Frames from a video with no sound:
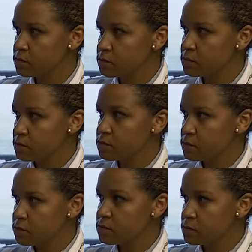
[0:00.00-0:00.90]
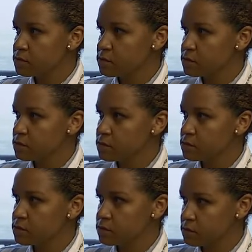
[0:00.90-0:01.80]

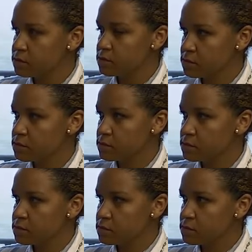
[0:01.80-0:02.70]
(silent)